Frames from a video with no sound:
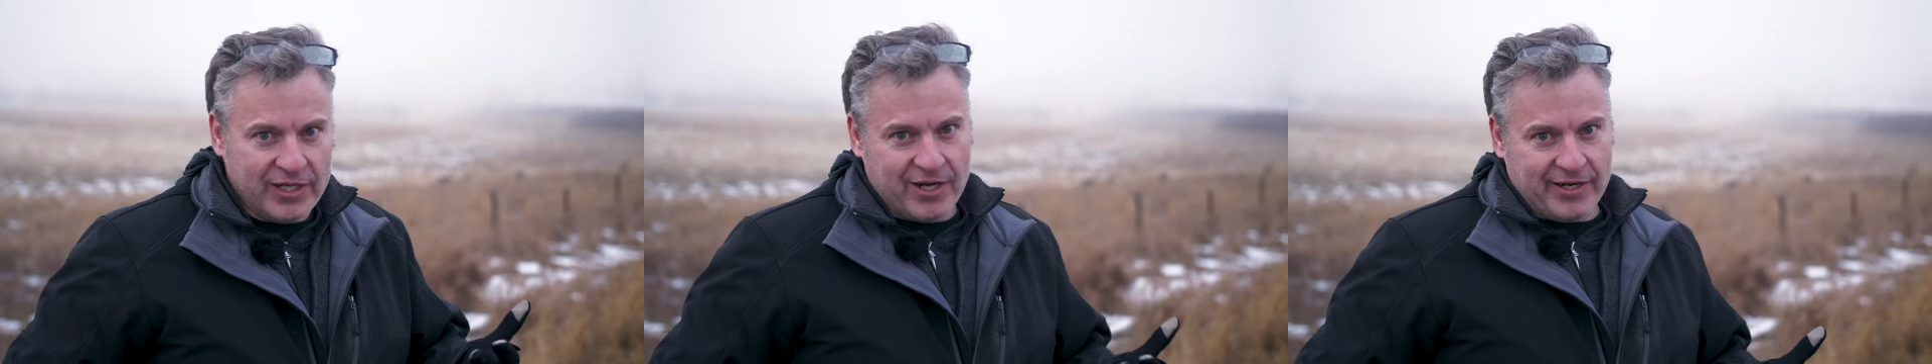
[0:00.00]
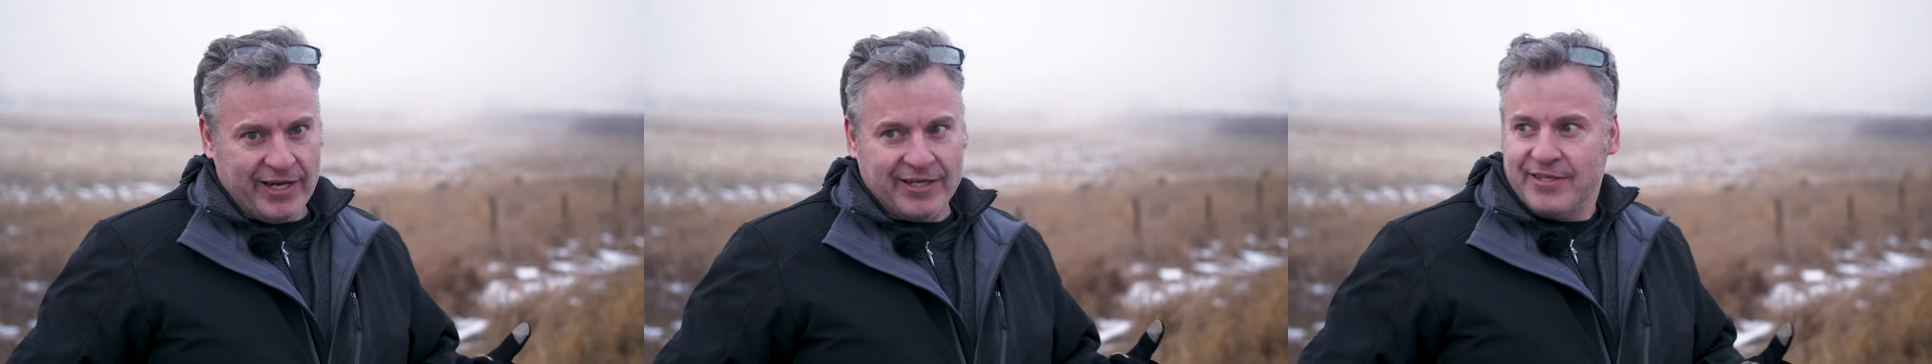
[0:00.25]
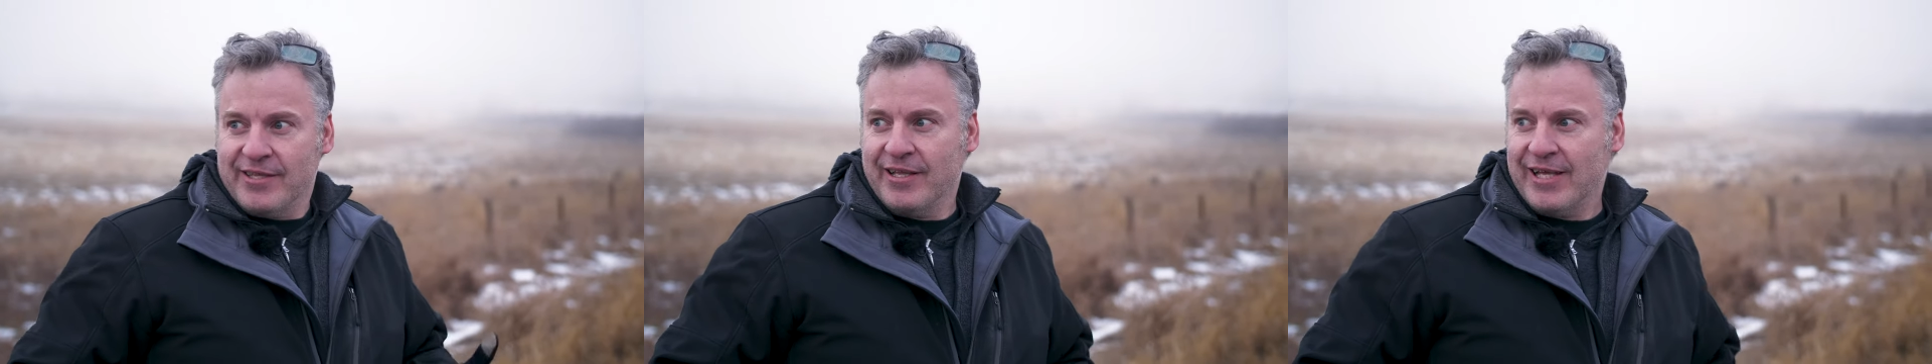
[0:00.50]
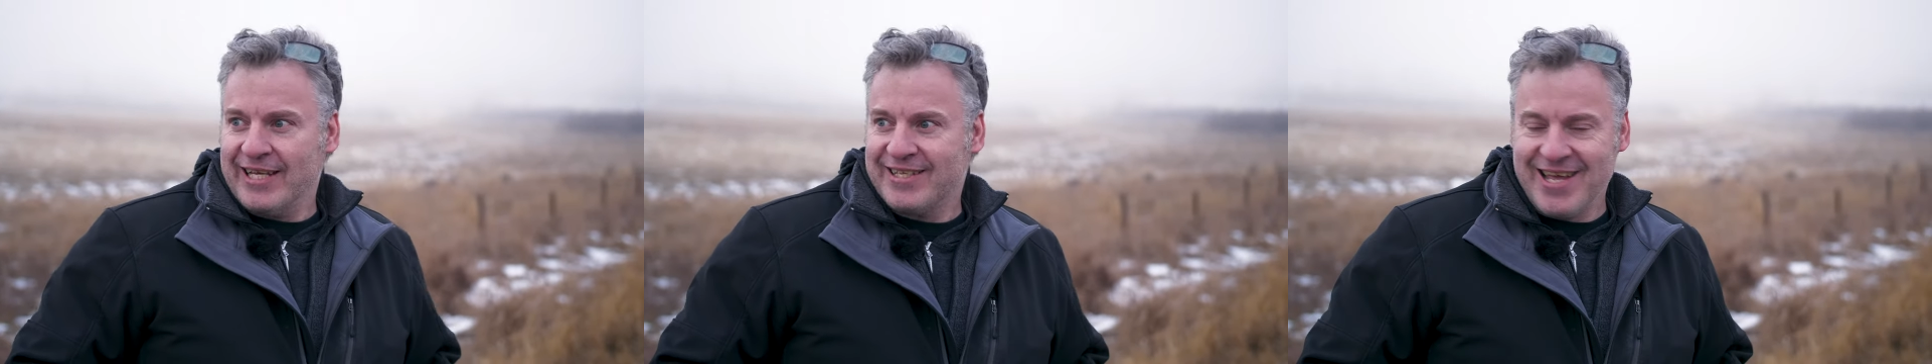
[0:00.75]
in on us in the
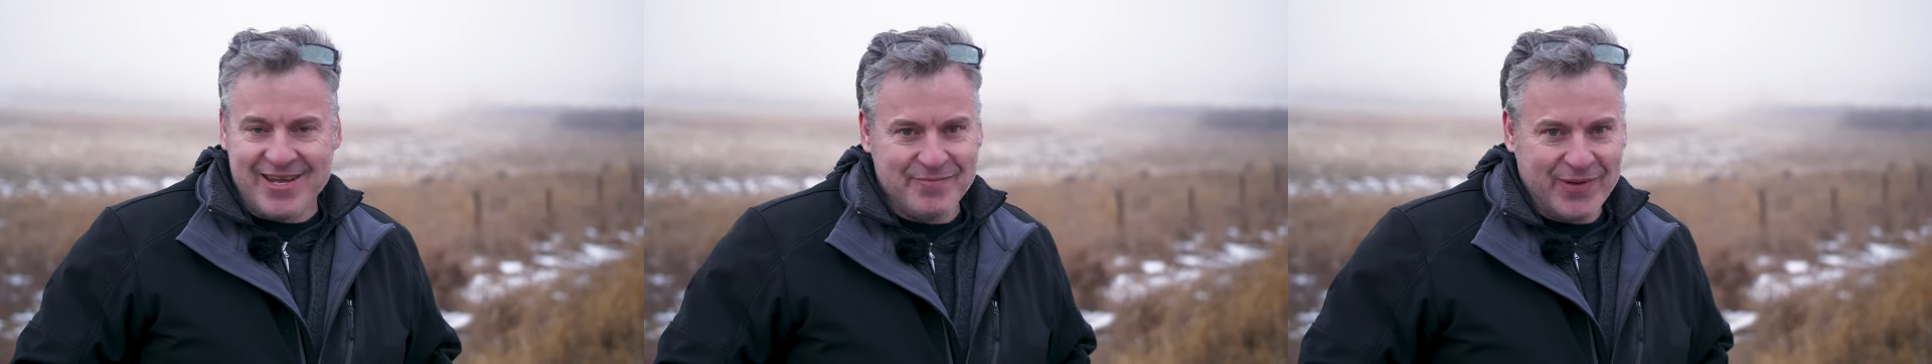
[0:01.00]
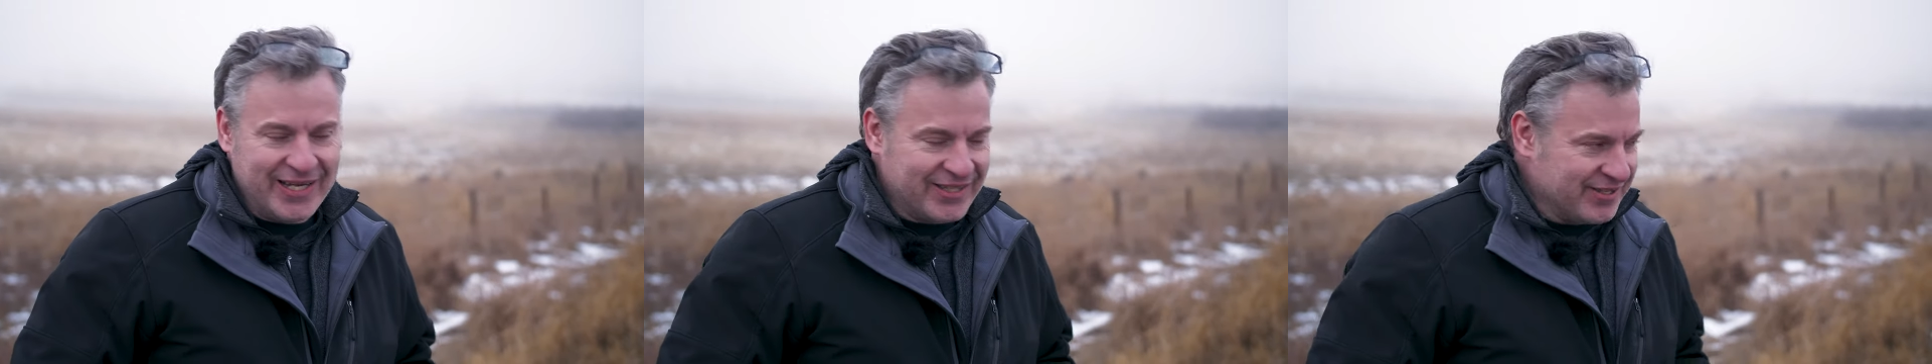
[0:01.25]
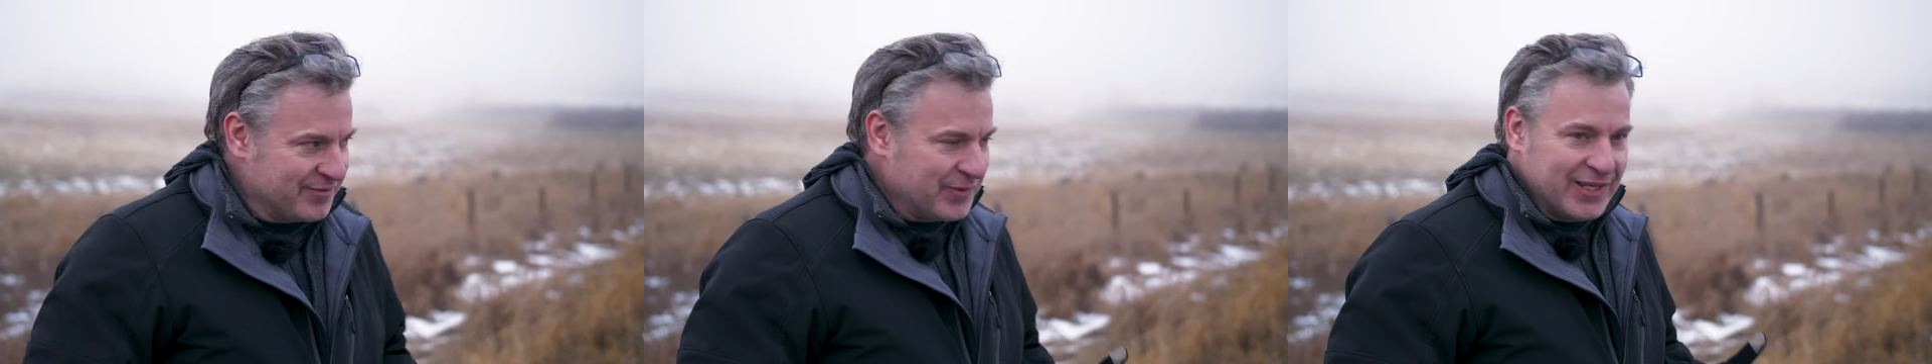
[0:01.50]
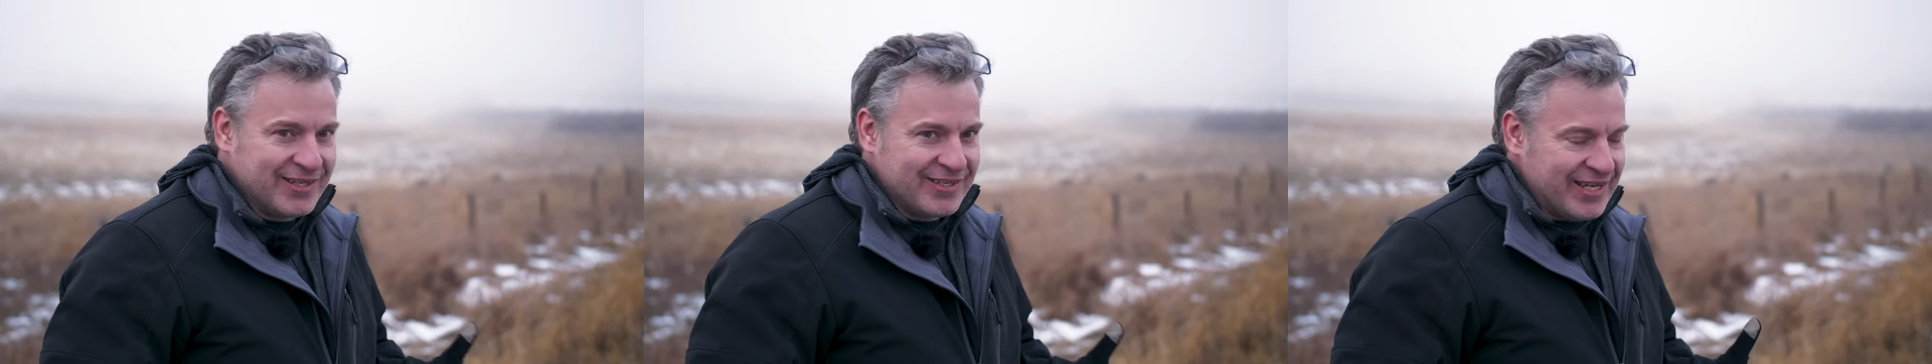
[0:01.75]
last 10 minutes. It's
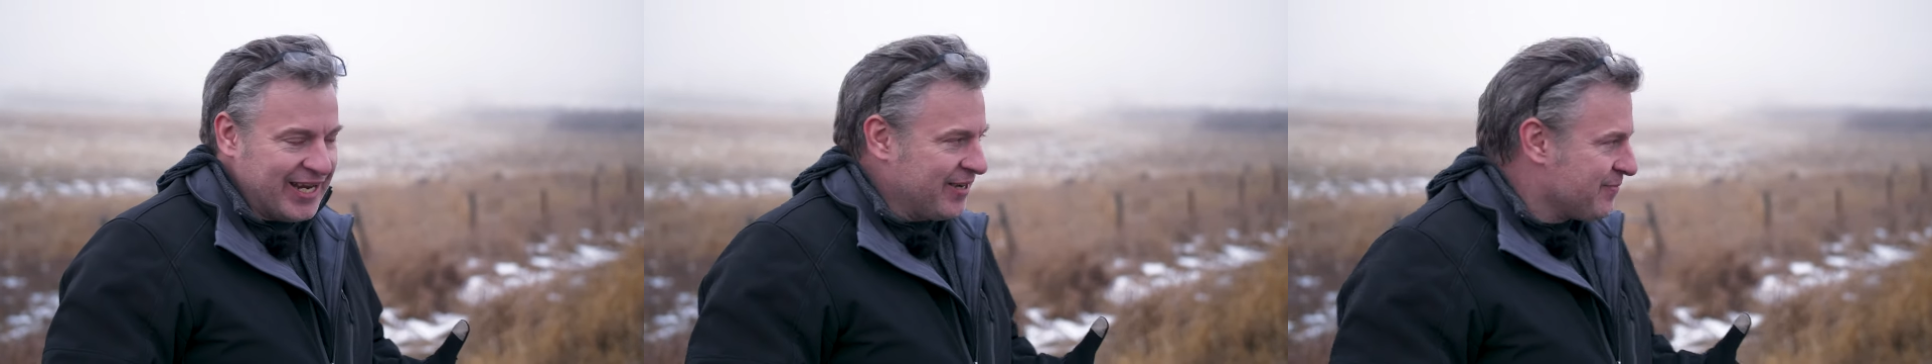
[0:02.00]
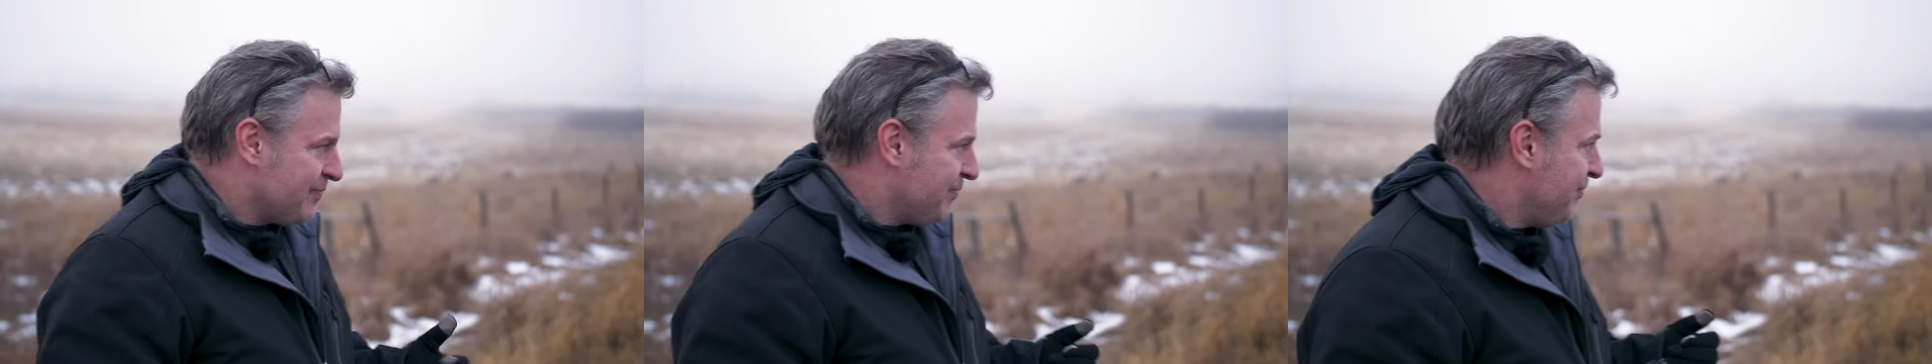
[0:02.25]
been insane.